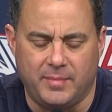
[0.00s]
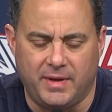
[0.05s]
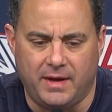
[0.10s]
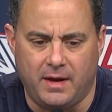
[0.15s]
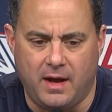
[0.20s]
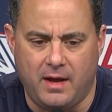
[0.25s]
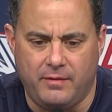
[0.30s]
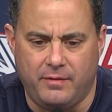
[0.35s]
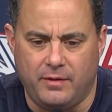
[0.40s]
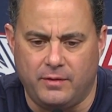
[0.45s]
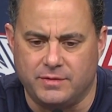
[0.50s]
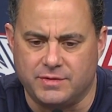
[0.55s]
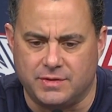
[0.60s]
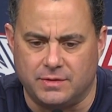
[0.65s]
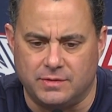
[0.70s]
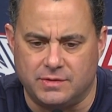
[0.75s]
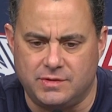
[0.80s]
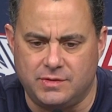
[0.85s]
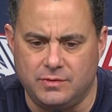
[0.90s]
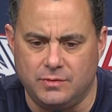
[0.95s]
But uh, those
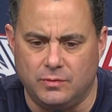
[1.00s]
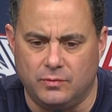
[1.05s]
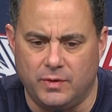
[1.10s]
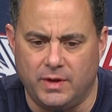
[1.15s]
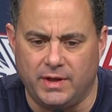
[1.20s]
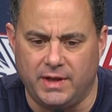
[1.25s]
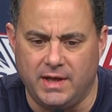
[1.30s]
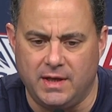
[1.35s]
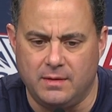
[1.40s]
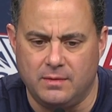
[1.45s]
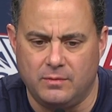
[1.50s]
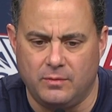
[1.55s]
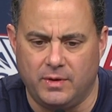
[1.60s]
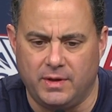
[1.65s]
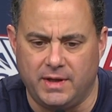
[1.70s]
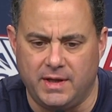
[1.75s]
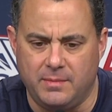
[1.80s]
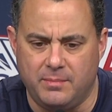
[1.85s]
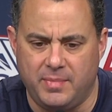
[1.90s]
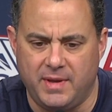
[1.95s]
are two really,
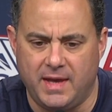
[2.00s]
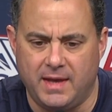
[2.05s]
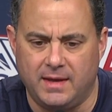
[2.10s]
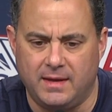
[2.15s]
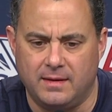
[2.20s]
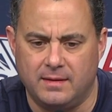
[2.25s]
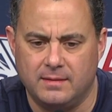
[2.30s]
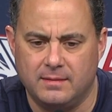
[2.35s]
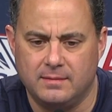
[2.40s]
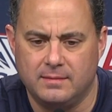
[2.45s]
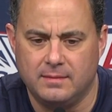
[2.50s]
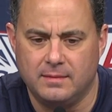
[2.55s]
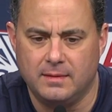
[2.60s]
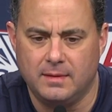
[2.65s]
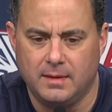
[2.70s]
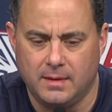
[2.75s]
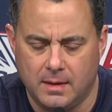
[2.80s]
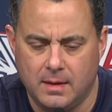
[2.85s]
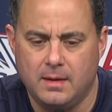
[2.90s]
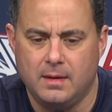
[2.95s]
really big,
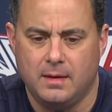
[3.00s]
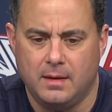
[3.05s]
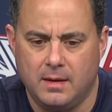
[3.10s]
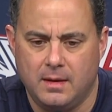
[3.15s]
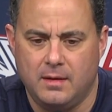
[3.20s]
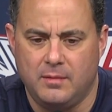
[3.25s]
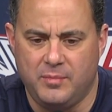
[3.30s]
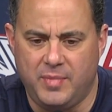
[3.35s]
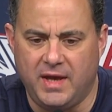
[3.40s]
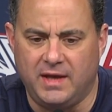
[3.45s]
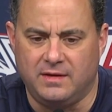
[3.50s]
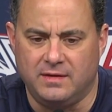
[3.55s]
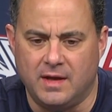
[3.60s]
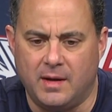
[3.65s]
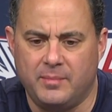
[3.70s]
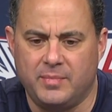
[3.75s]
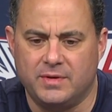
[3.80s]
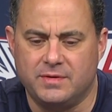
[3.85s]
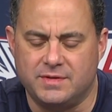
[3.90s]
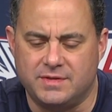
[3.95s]
big
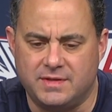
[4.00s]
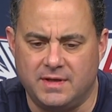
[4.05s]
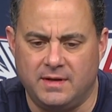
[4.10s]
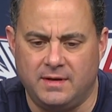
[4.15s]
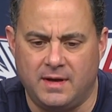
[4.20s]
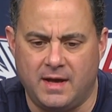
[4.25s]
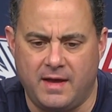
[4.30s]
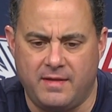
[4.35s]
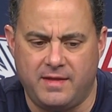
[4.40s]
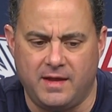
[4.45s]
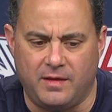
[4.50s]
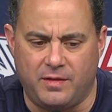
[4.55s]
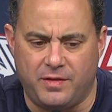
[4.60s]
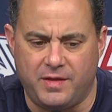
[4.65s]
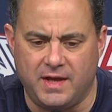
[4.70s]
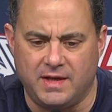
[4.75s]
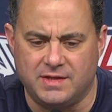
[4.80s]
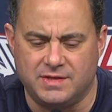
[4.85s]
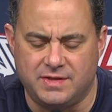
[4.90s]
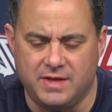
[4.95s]
numbers, and I think
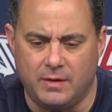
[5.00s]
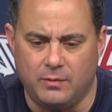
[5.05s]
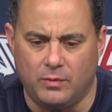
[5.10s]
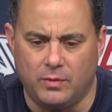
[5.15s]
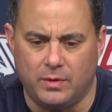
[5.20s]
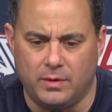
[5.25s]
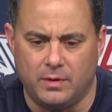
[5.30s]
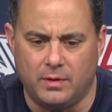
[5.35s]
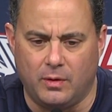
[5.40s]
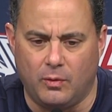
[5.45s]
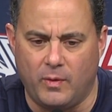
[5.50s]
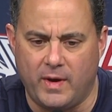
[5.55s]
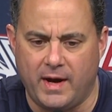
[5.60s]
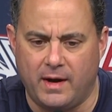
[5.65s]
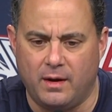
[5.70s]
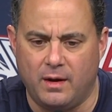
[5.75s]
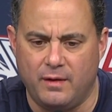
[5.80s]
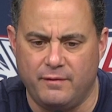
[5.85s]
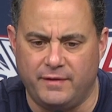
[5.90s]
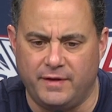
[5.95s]
things that we're
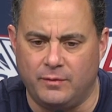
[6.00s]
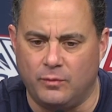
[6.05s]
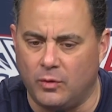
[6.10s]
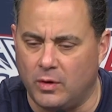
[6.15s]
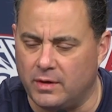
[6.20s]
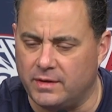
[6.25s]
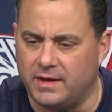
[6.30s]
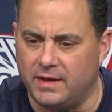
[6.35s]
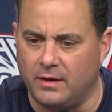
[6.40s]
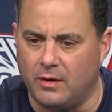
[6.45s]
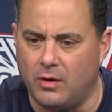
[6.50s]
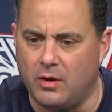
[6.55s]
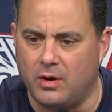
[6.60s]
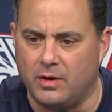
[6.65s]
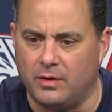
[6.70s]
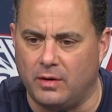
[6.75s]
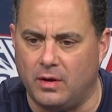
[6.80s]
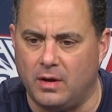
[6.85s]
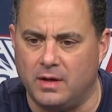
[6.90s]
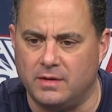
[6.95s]
aware of and working
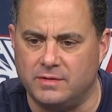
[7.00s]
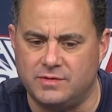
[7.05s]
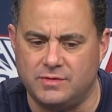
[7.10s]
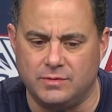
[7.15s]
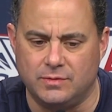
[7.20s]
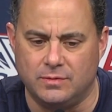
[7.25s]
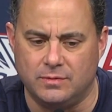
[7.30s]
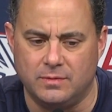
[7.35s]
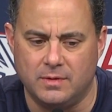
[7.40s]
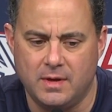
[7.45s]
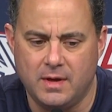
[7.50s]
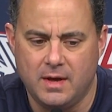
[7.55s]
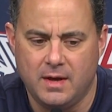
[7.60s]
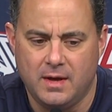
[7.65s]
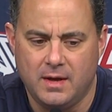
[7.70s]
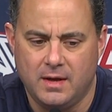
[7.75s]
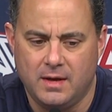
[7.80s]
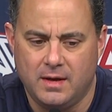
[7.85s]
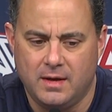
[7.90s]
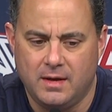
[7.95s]
hard on to
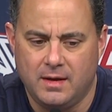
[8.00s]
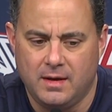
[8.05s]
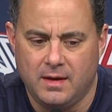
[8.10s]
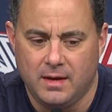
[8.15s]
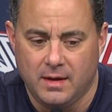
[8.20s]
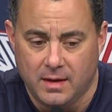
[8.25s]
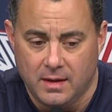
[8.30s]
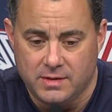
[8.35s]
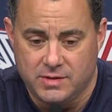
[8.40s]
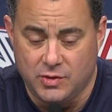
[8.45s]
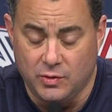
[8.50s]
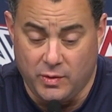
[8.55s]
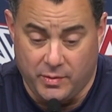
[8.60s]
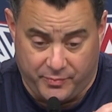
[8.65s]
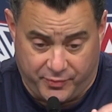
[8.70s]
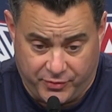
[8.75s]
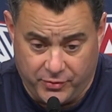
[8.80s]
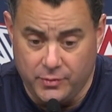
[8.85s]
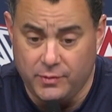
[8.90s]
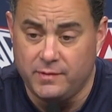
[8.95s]
to
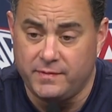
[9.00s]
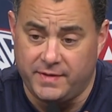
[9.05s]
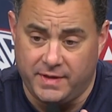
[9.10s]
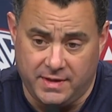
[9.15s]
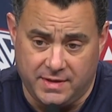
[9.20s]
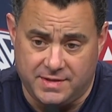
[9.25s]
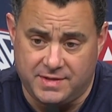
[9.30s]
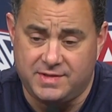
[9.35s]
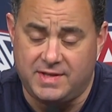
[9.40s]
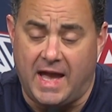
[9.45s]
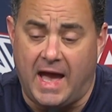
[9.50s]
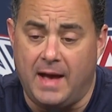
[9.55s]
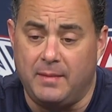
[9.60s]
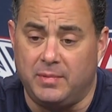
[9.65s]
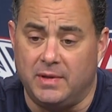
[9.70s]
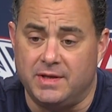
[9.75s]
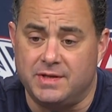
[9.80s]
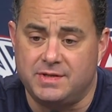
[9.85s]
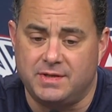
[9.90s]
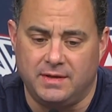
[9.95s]
improve and
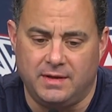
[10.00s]
establish.